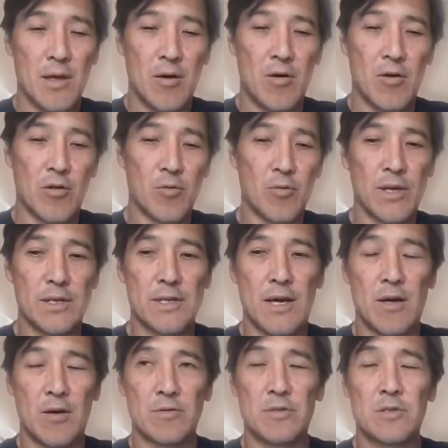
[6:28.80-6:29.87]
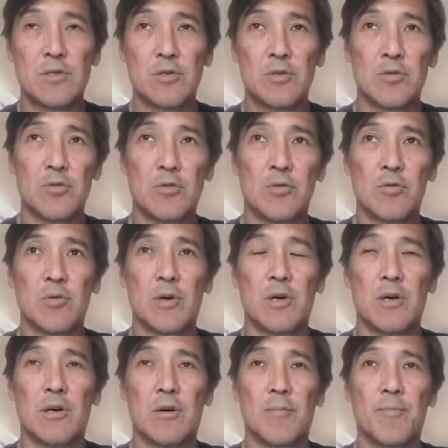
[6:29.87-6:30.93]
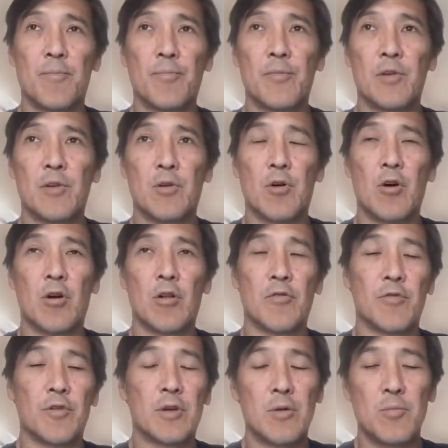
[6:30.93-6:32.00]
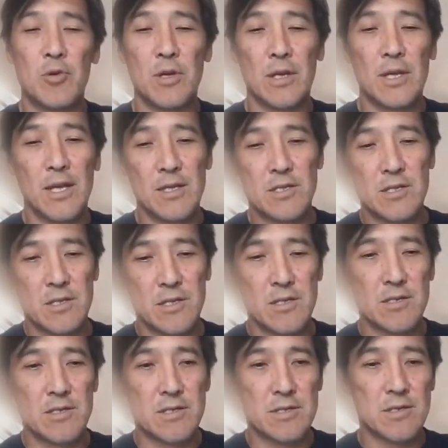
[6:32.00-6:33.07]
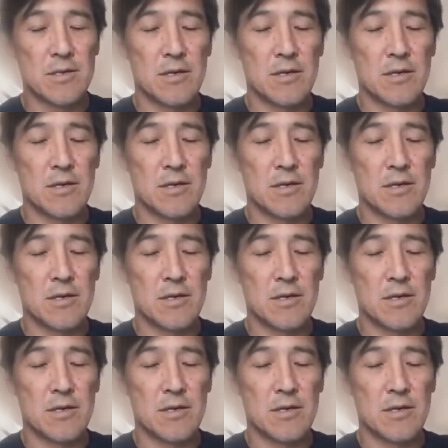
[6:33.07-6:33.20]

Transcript: all the way down to, all of the communications